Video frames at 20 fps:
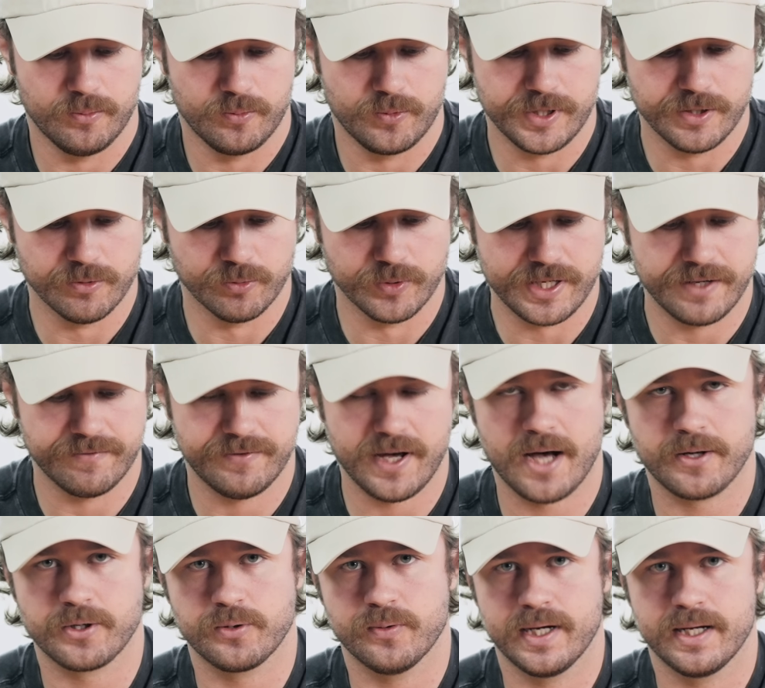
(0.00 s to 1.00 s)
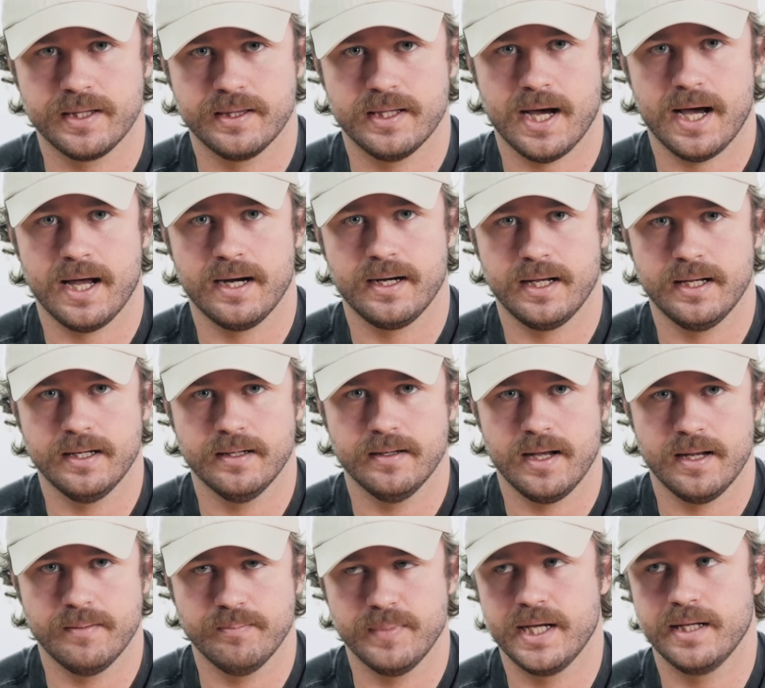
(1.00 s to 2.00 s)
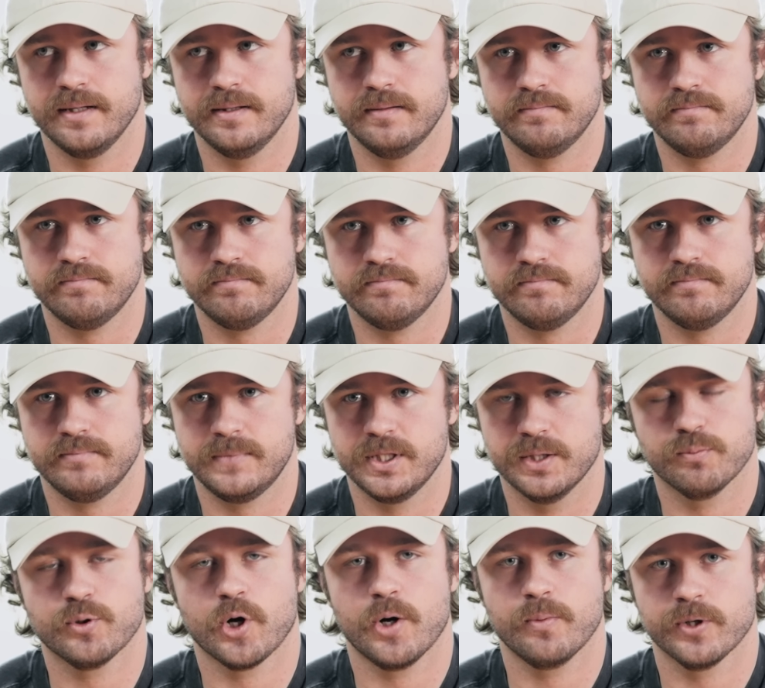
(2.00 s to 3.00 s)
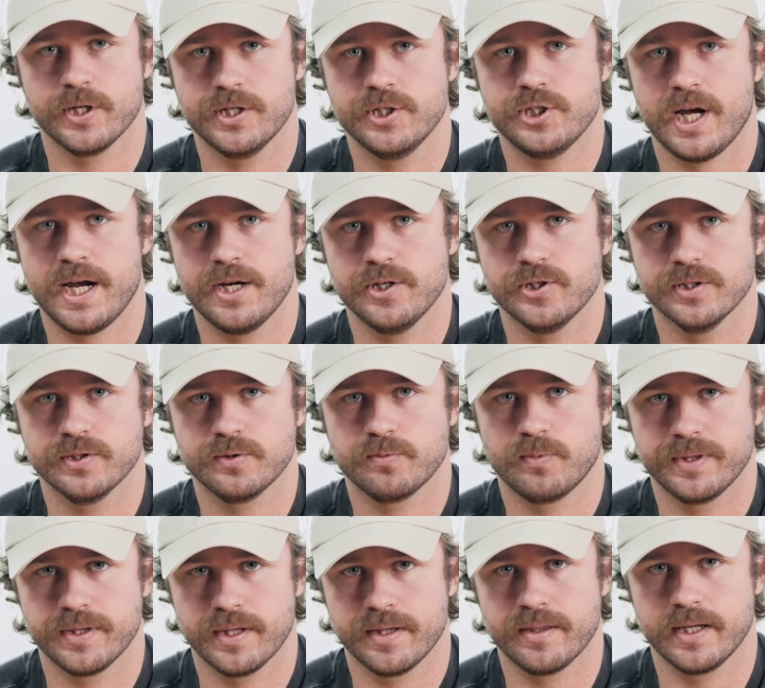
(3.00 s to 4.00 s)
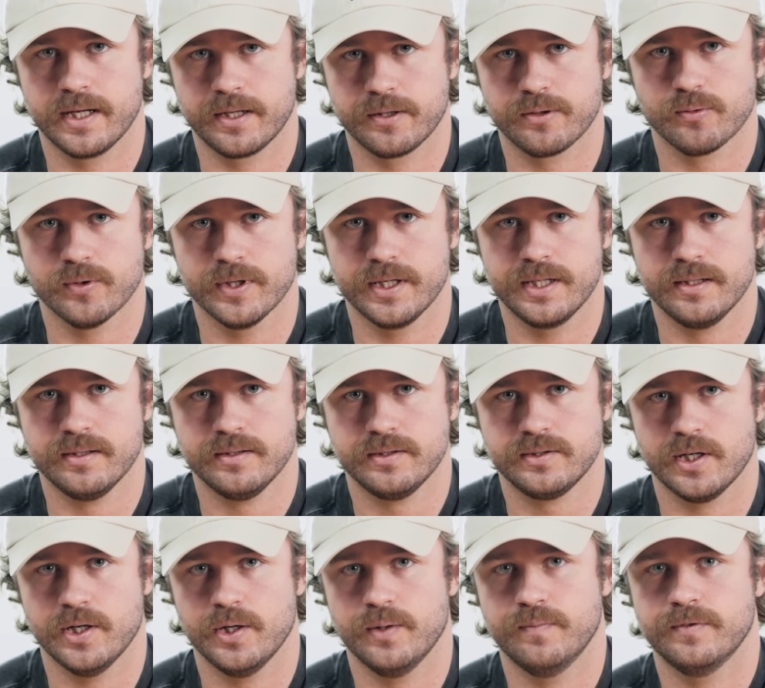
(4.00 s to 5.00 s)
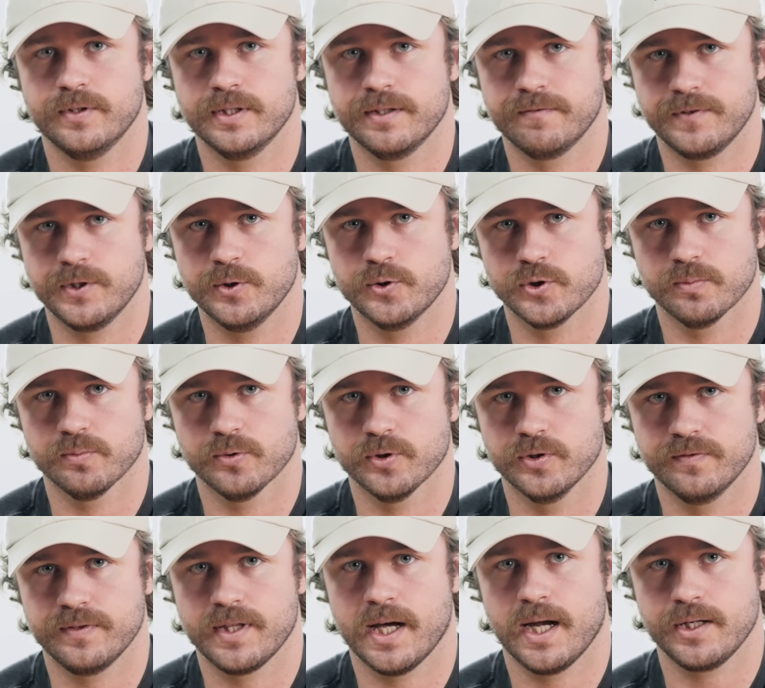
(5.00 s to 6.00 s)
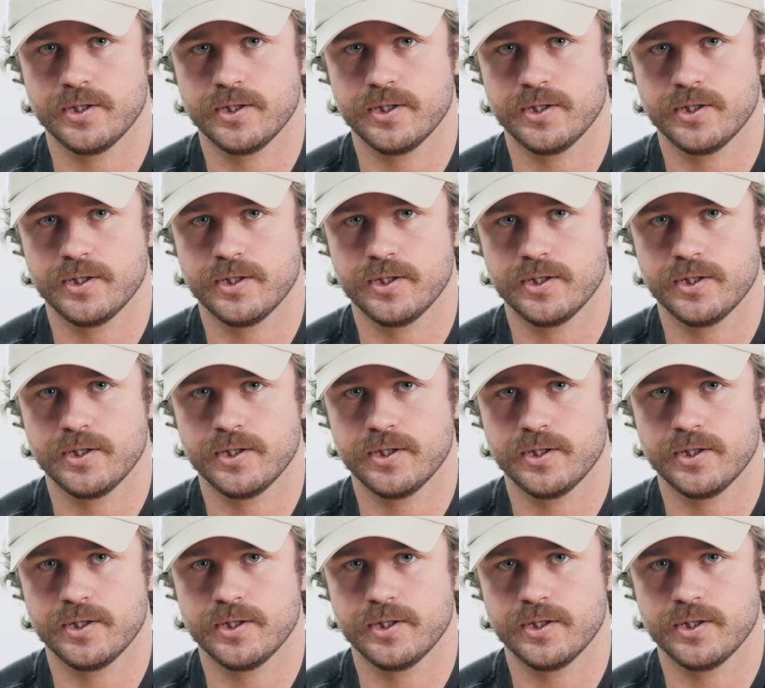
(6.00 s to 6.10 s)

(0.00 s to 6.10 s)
we reevaluated that and made the appropriate changes with the Thing 3 to hopefully future-proof that